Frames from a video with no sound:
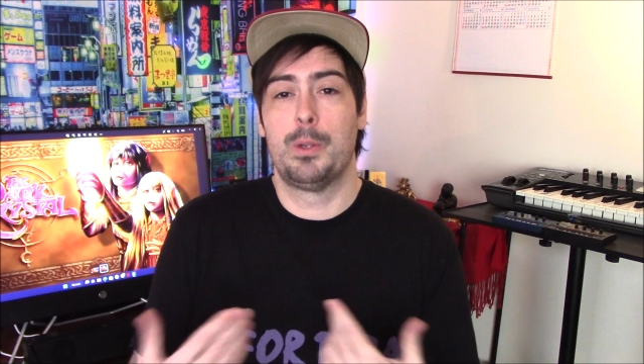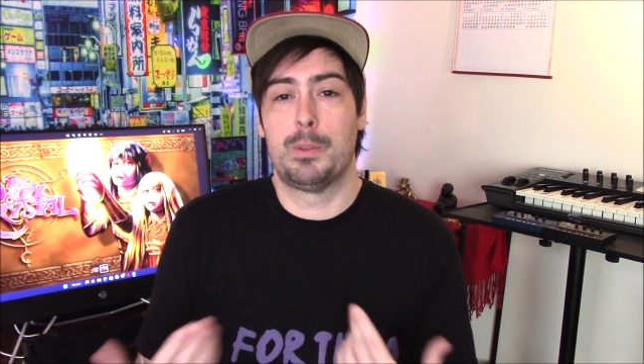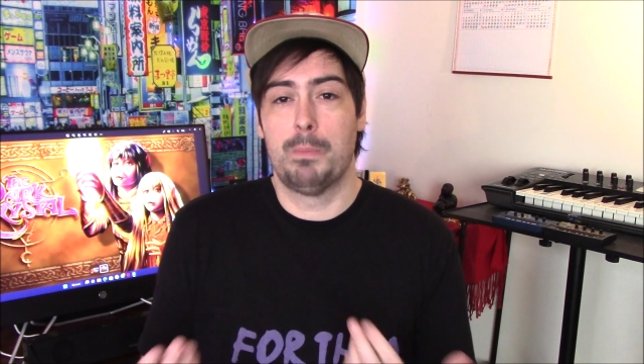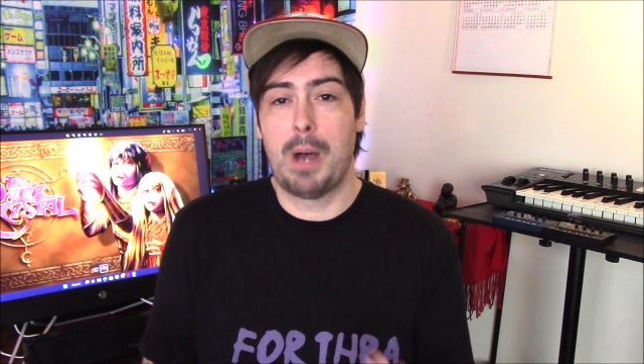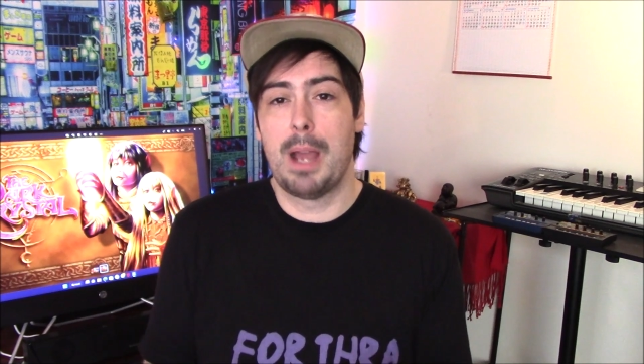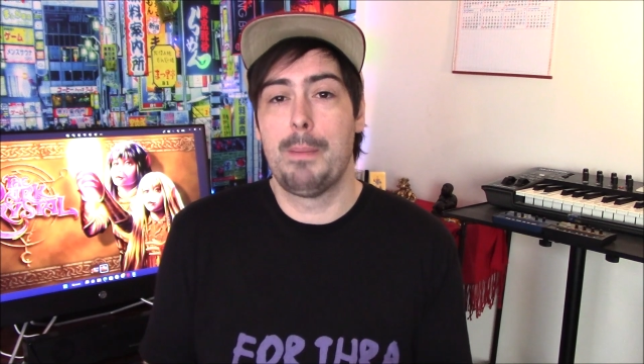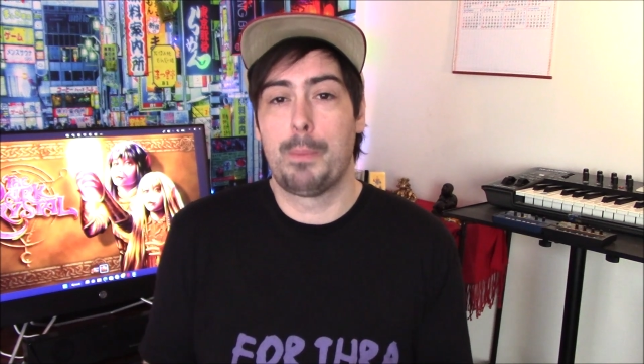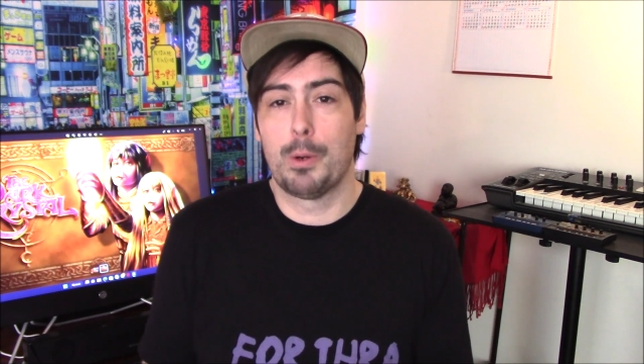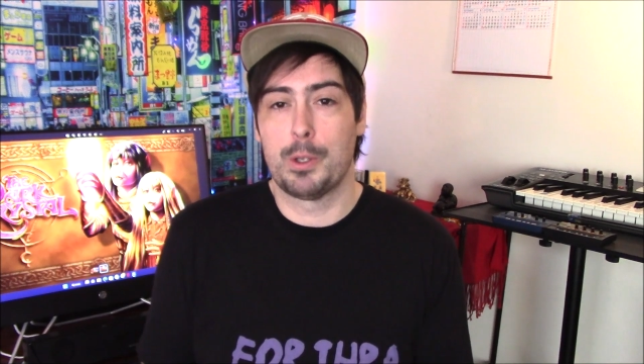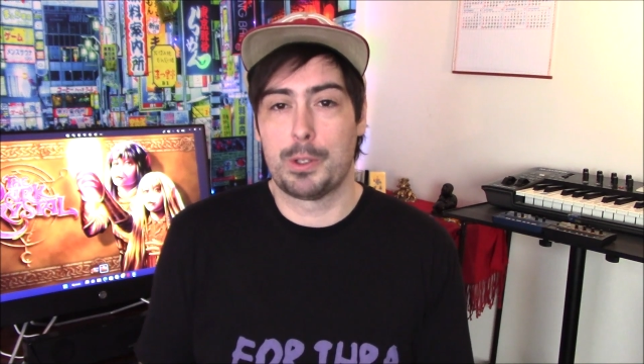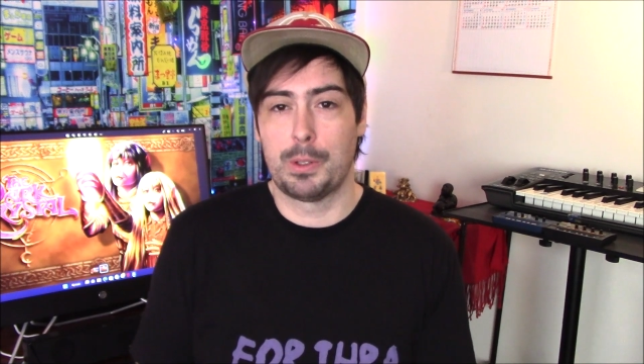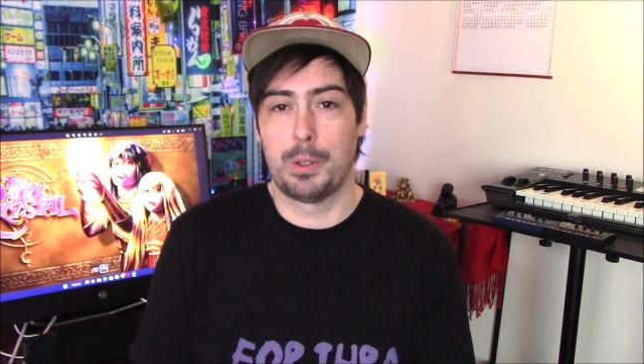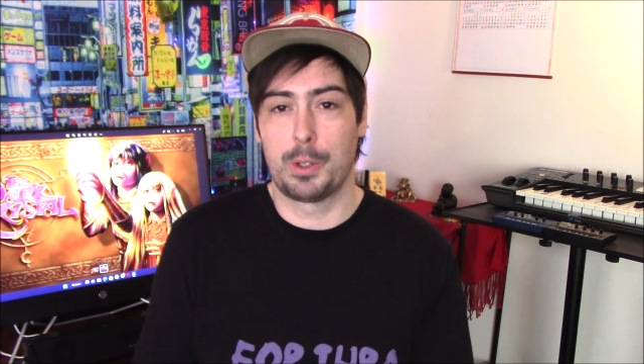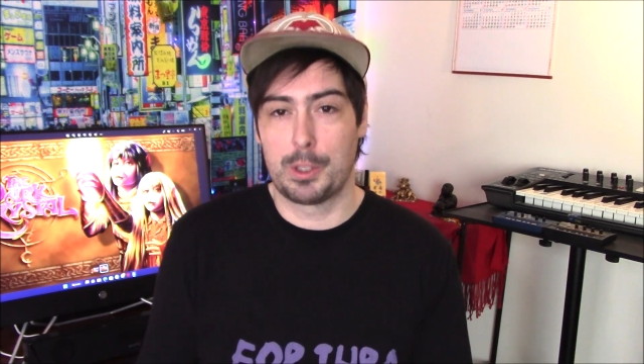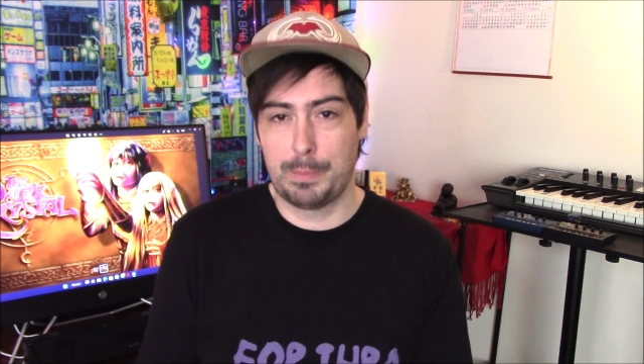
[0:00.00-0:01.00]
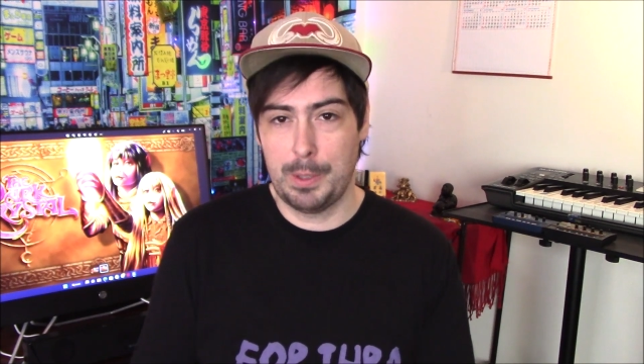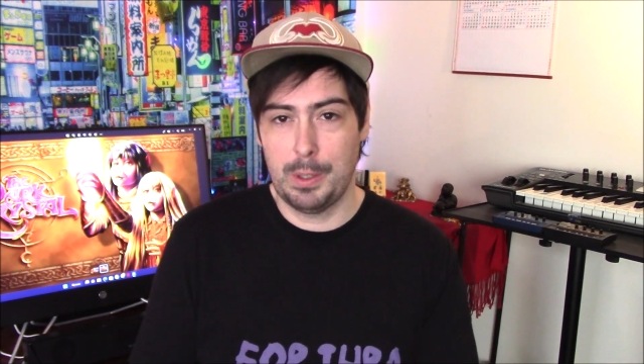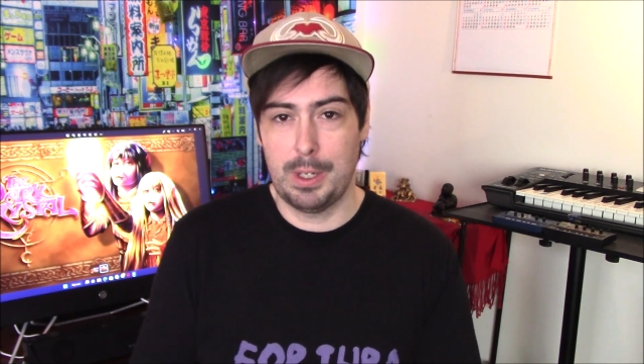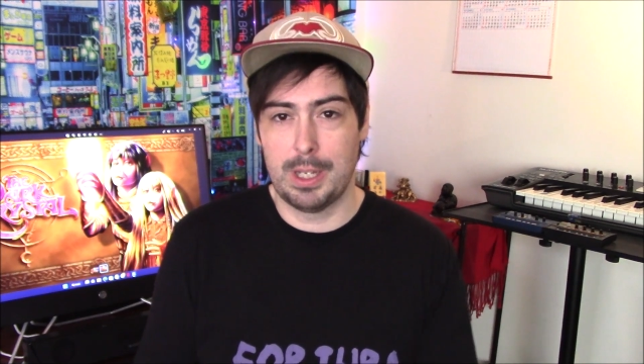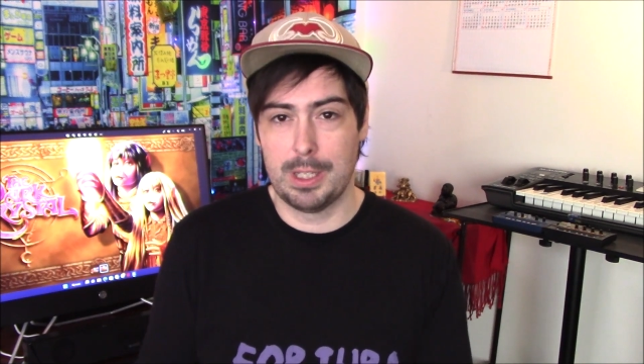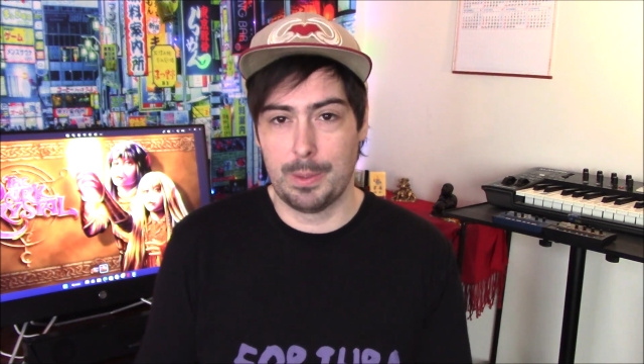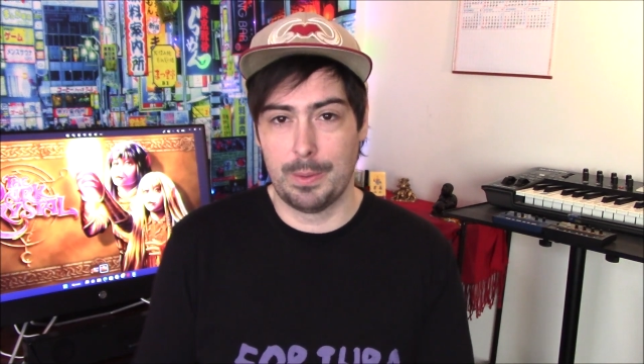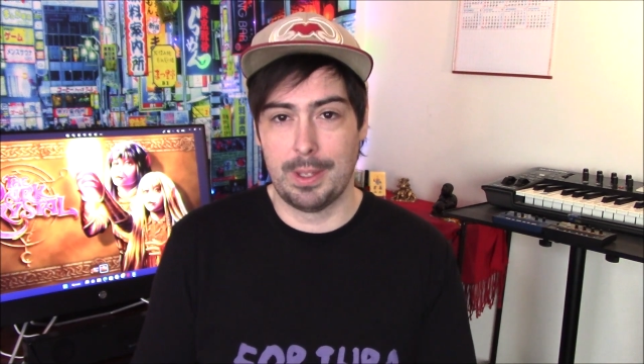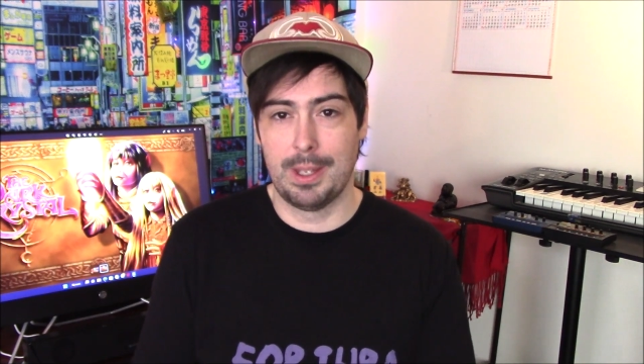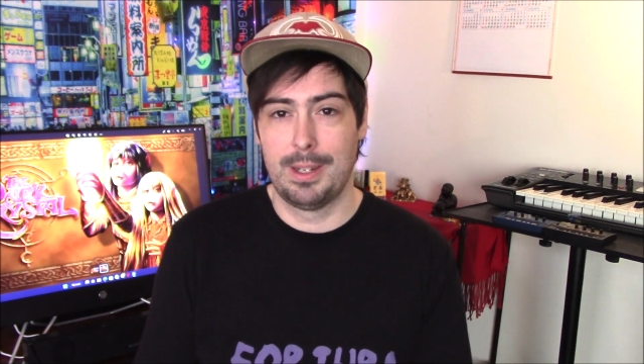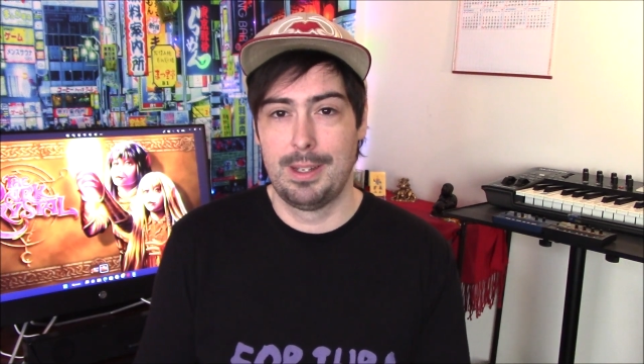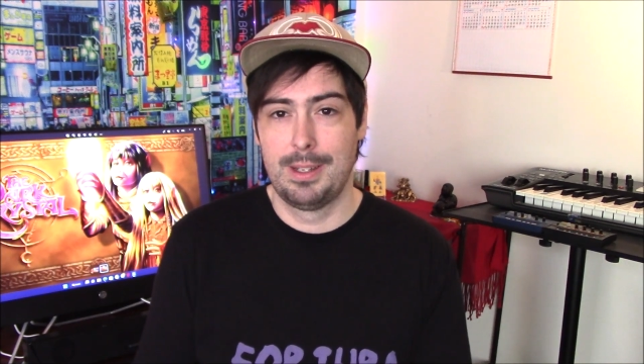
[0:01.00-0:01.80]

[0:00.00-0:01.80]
my personal experience with it.